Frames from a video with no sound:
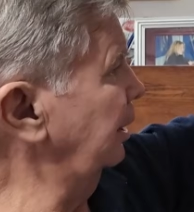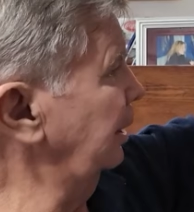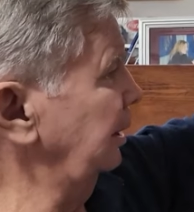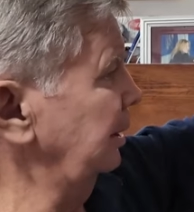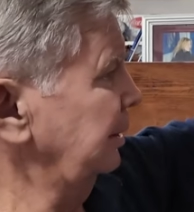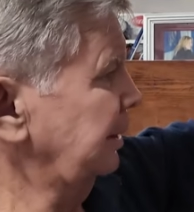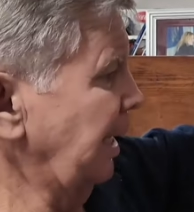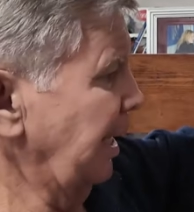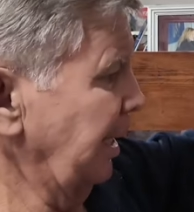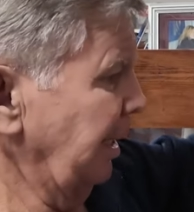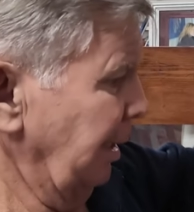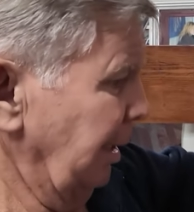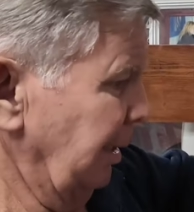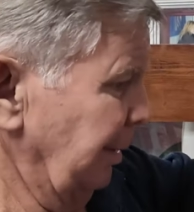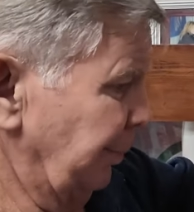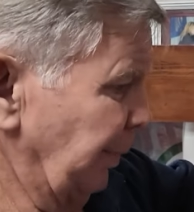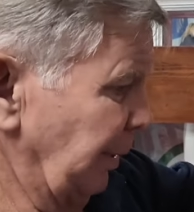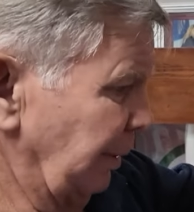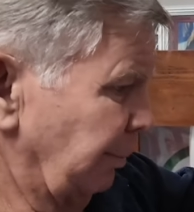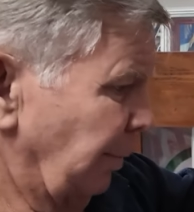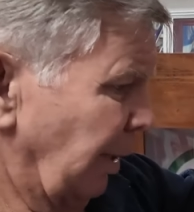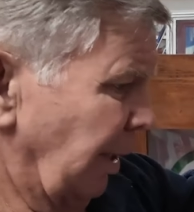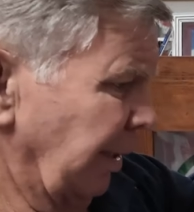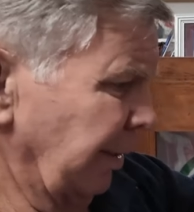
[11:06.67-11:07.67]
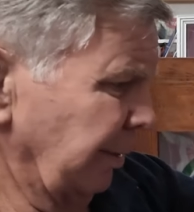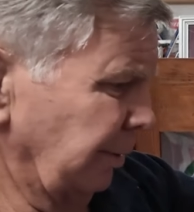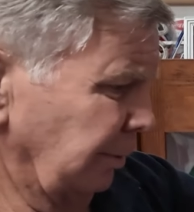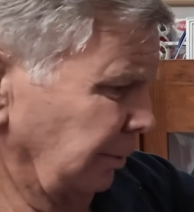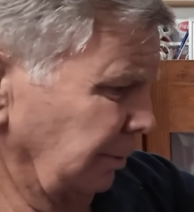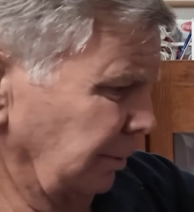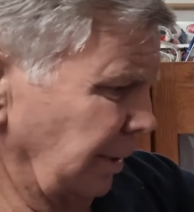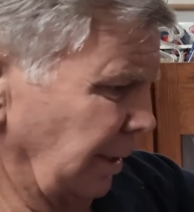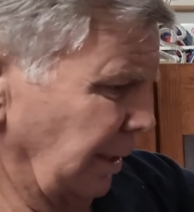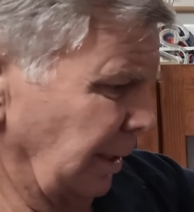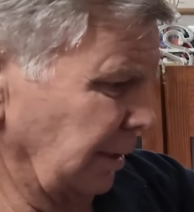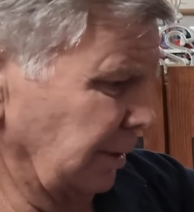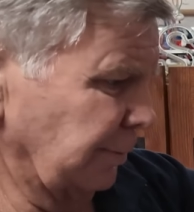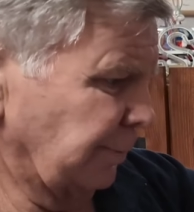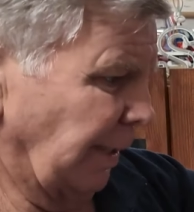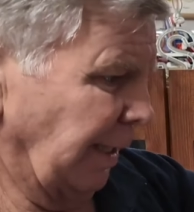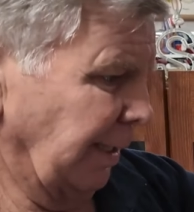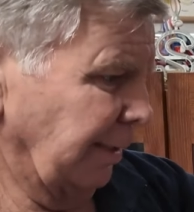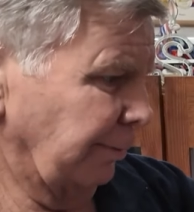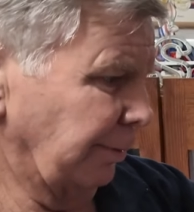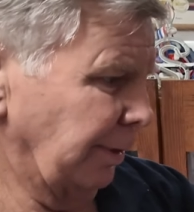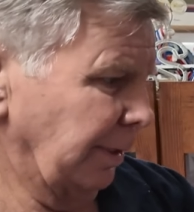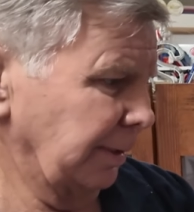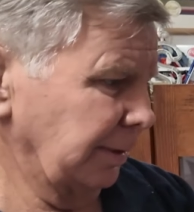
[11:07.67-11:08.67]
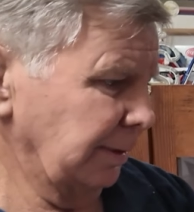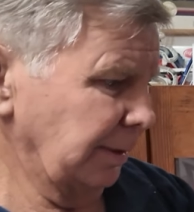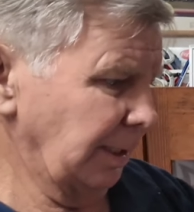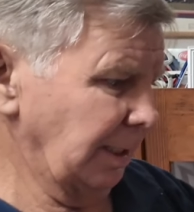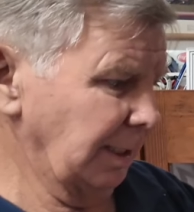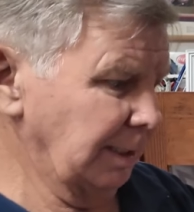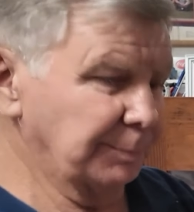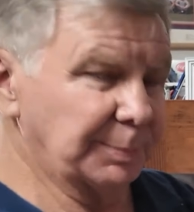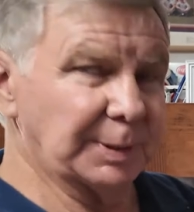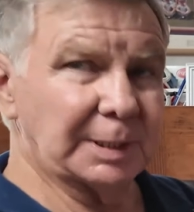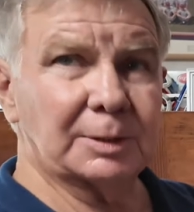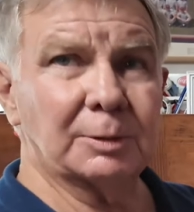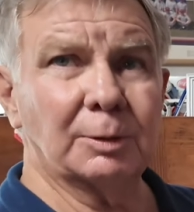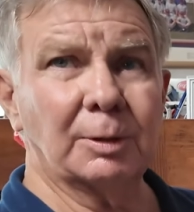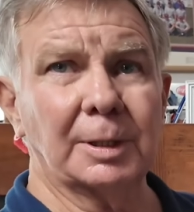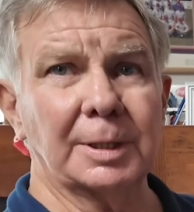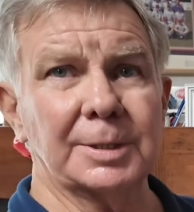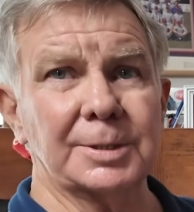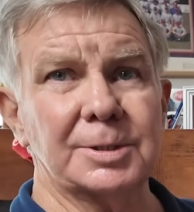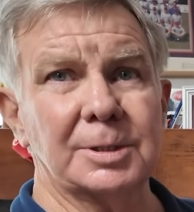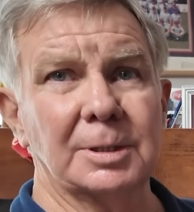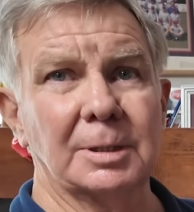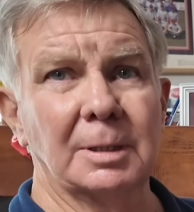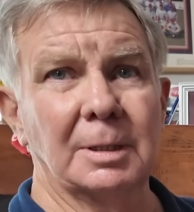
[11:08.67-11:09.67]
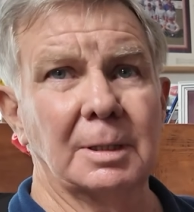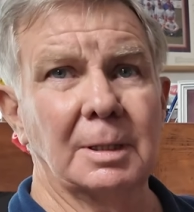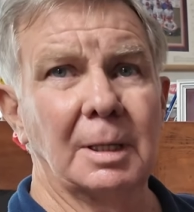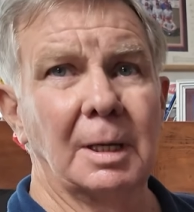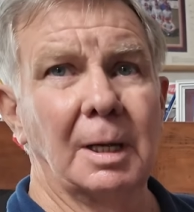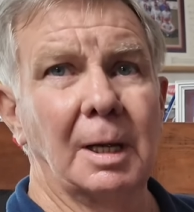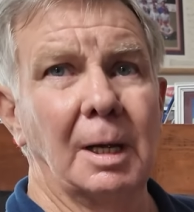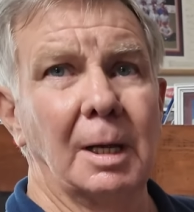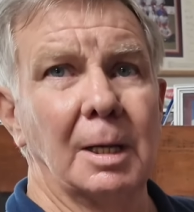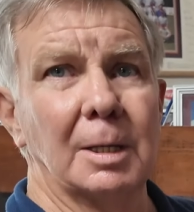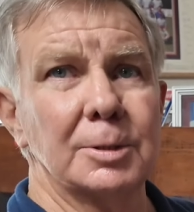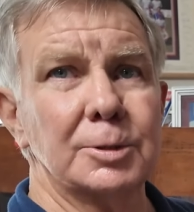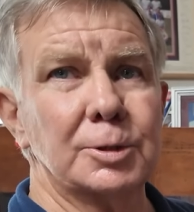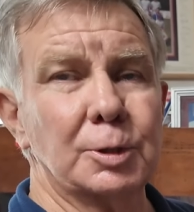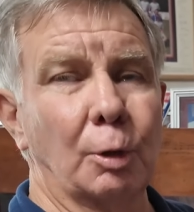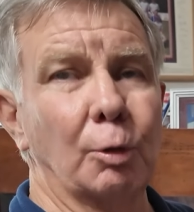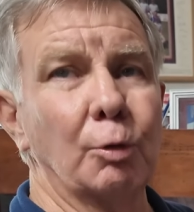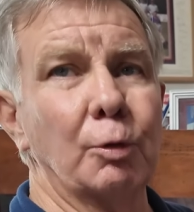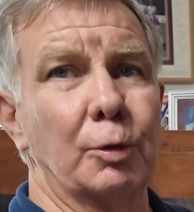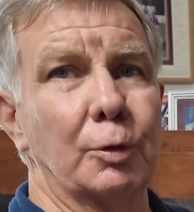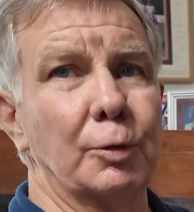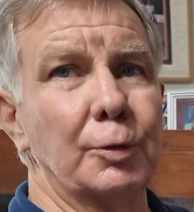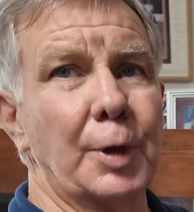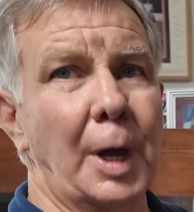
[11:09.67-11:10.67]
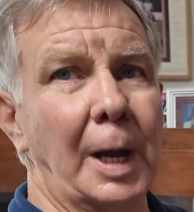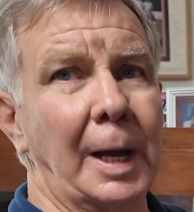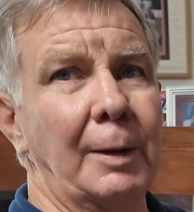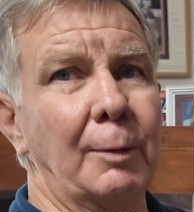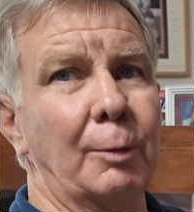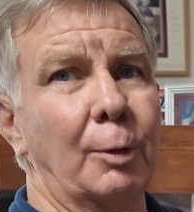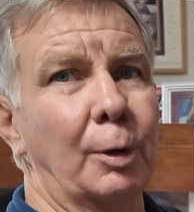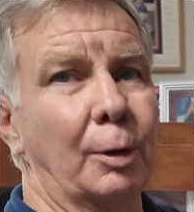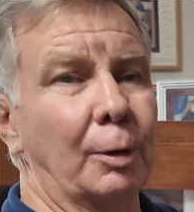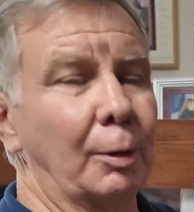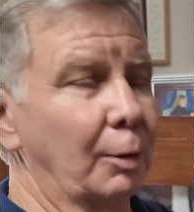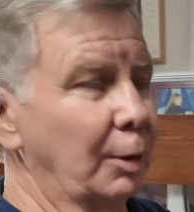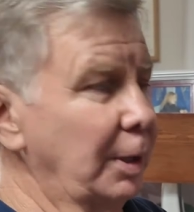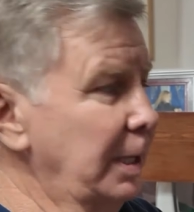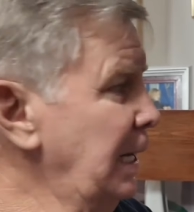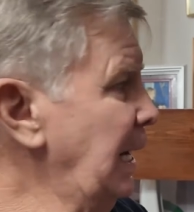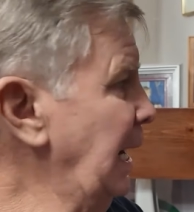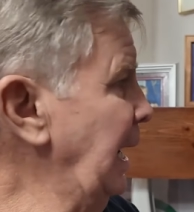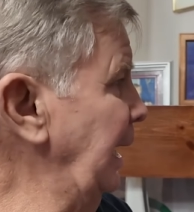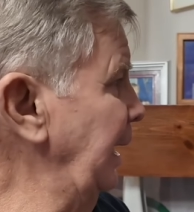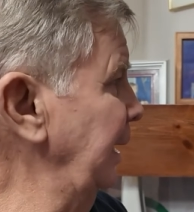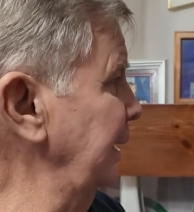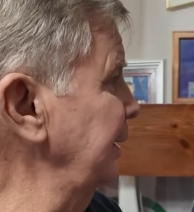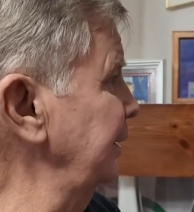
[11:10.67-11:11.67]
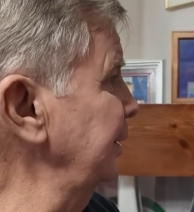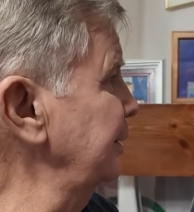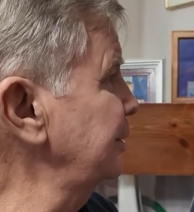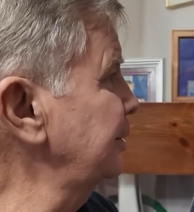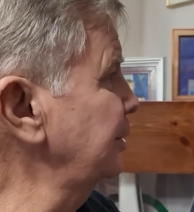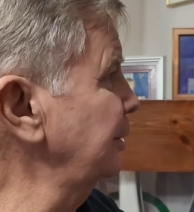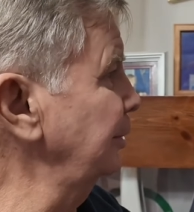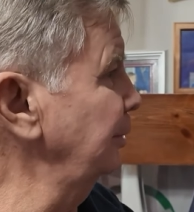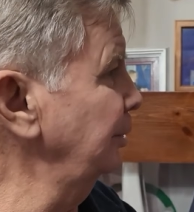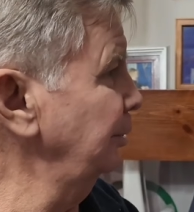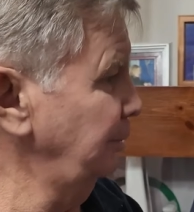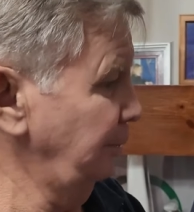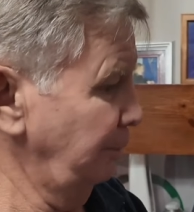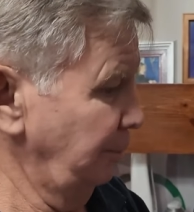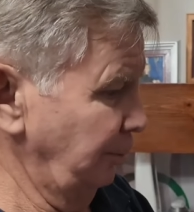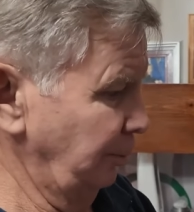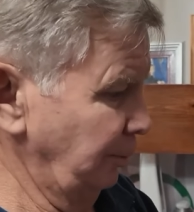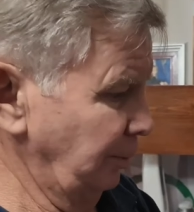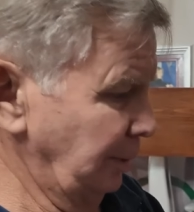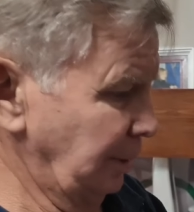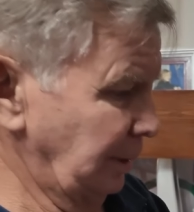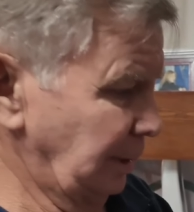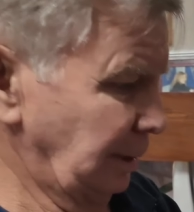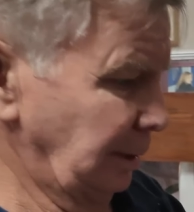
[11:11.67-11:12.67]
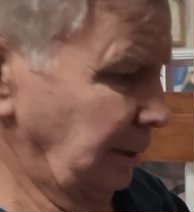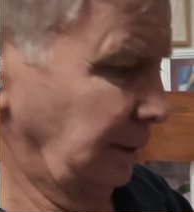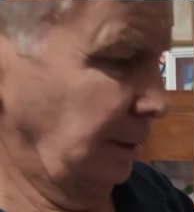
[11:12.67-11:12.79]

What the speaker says: could get that Olympic bottle is by running the Olympic torch. So they were only handed to,